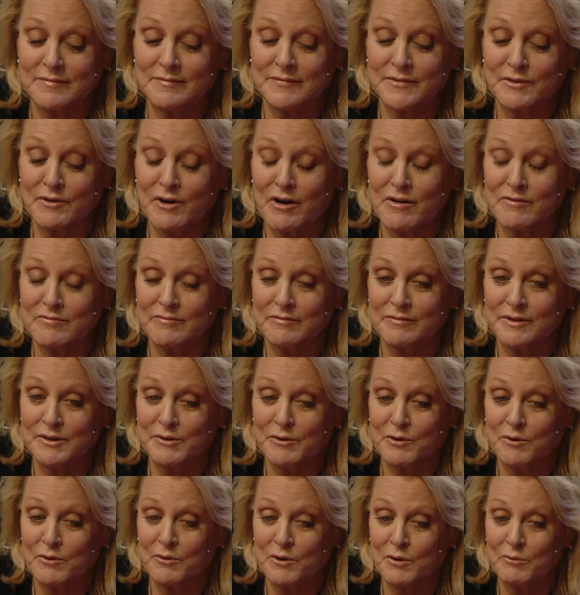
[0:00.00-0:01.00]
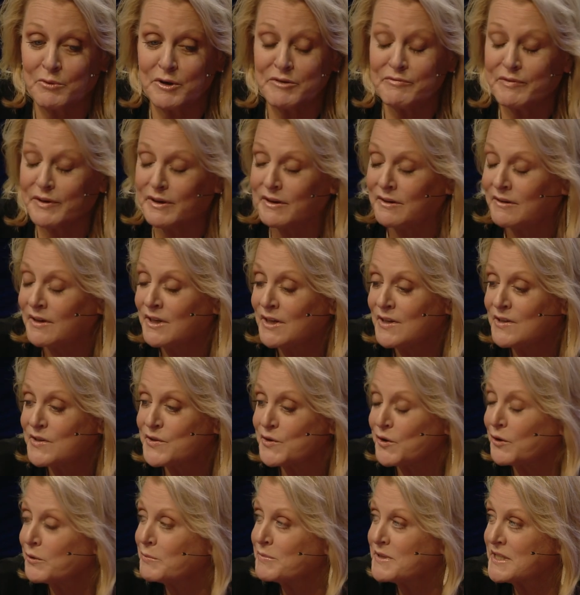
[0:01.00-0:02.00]
there are, you know, horrific
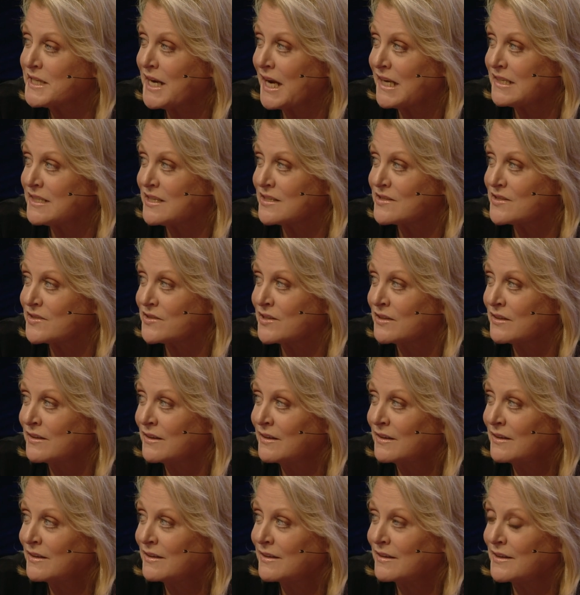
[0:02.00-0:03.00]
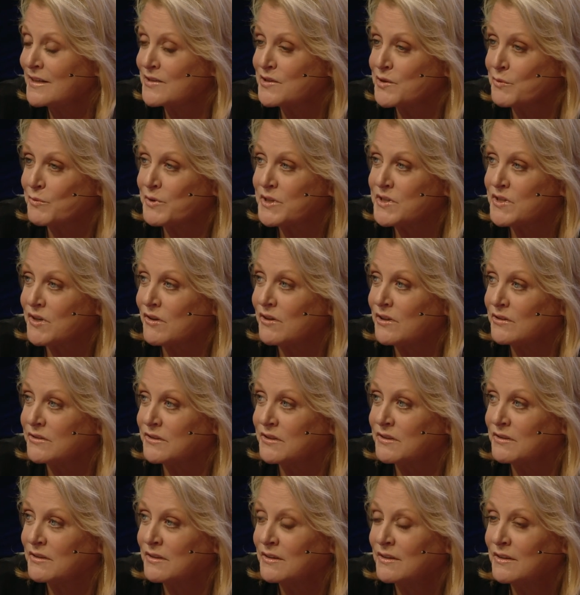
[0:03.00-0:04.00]
circumstances as a
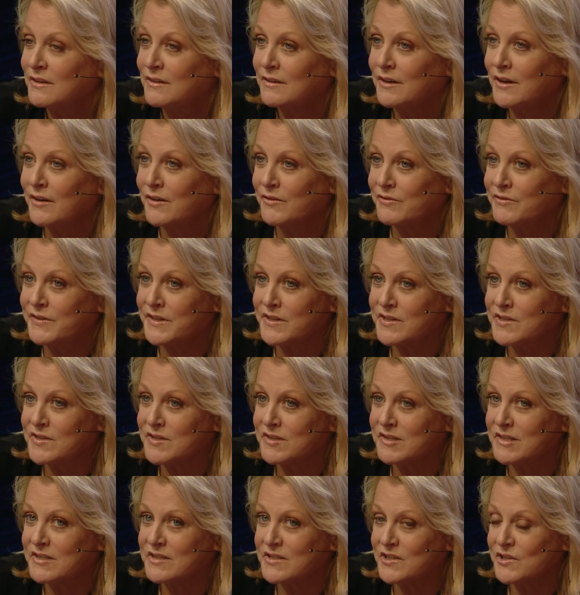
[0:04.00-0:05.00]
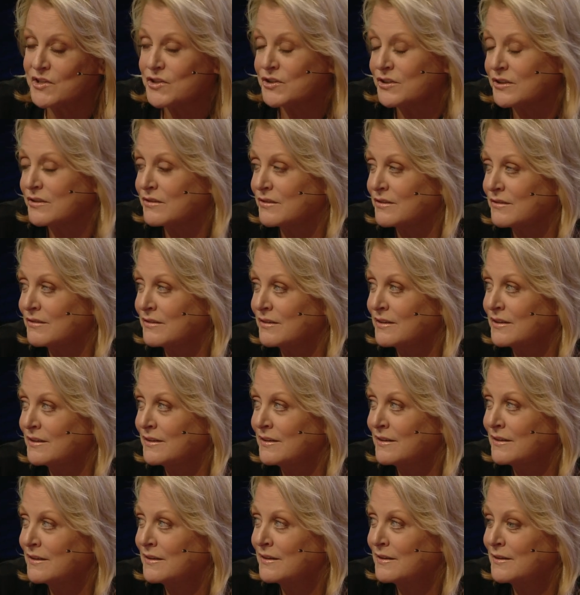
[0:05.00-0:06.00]
result of this decision.
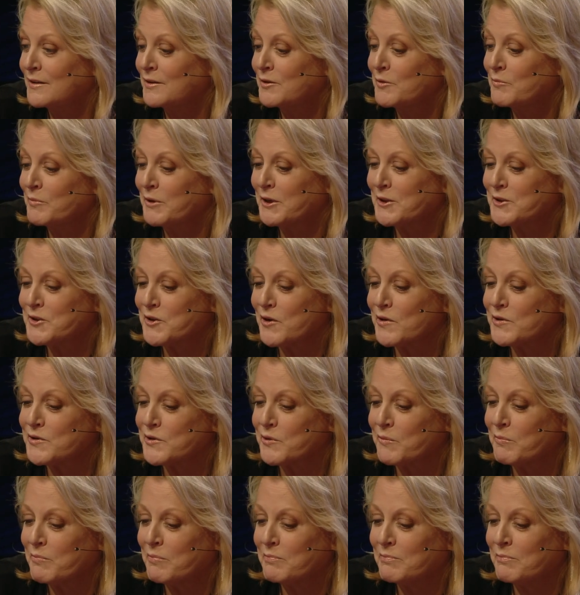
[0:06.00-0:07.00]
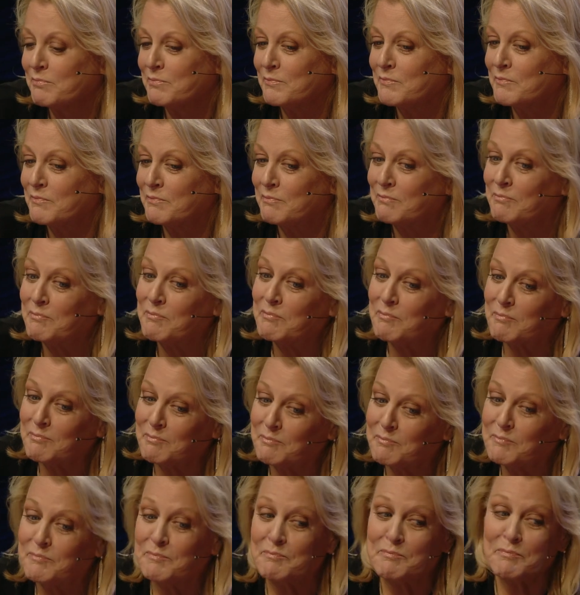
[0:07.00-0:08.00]
Mm-hmm. But it's also
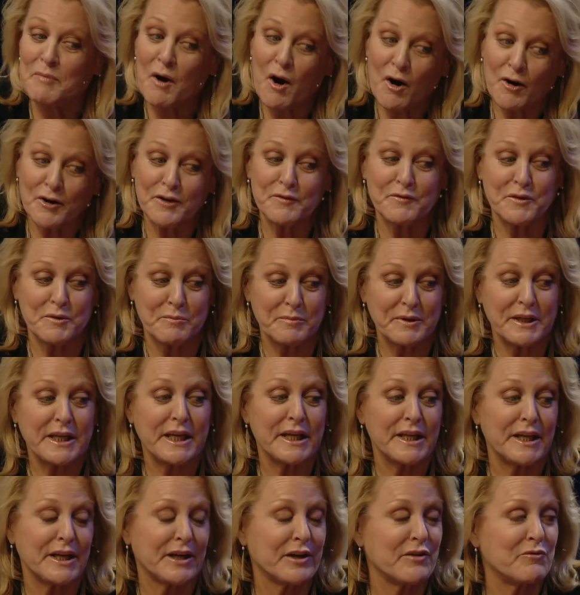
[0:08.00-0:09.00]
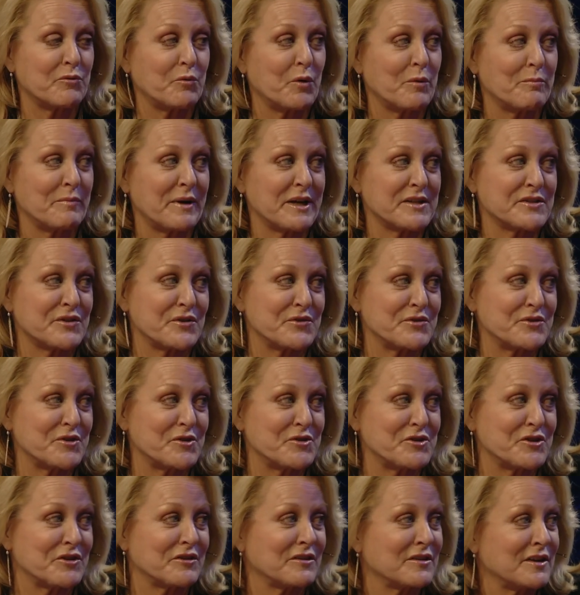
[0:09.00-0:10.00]
part of the beginning of what makes her
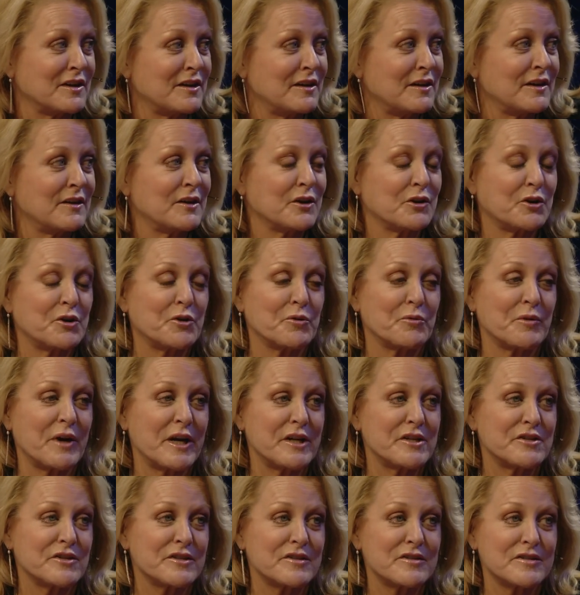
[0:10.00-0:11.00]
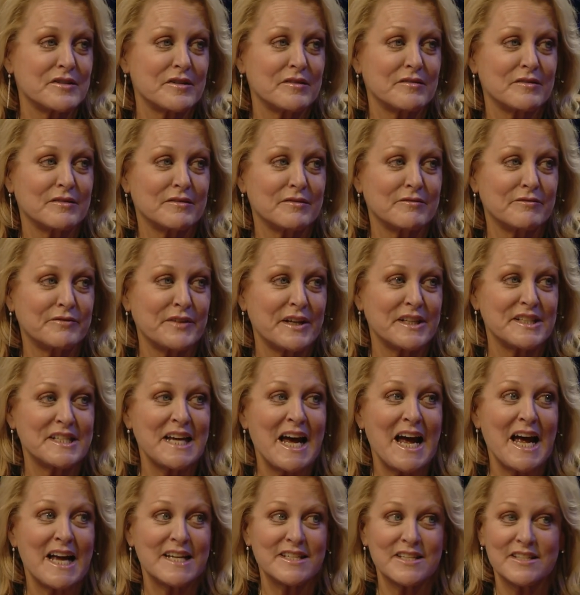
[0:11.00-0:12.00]
such a courageous and
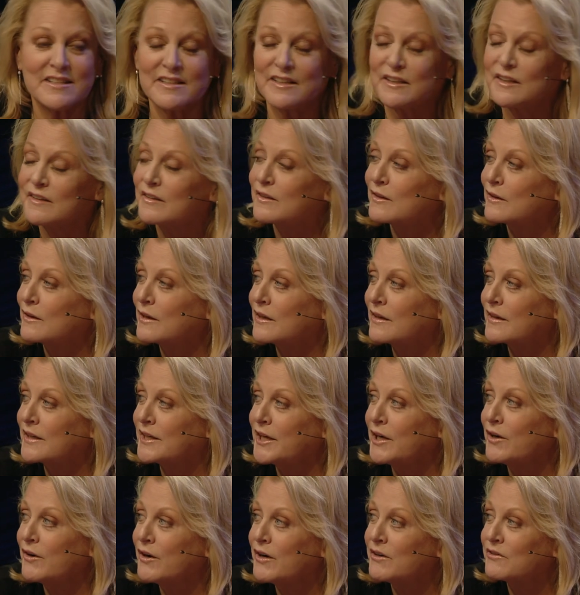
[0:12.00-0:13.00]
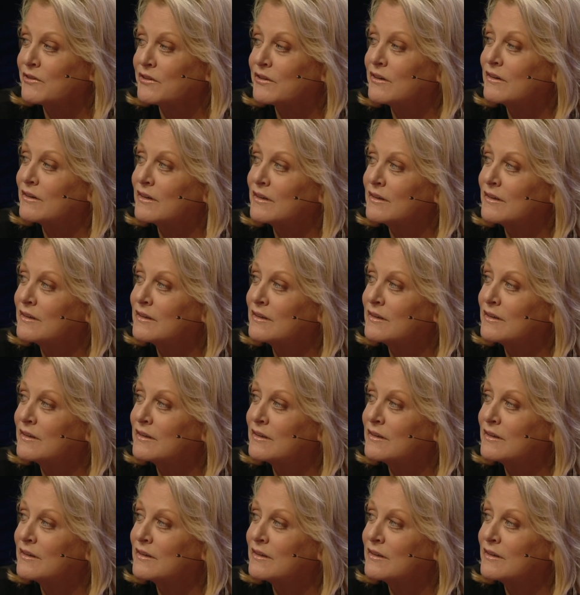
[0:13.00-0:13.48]
fantastic character.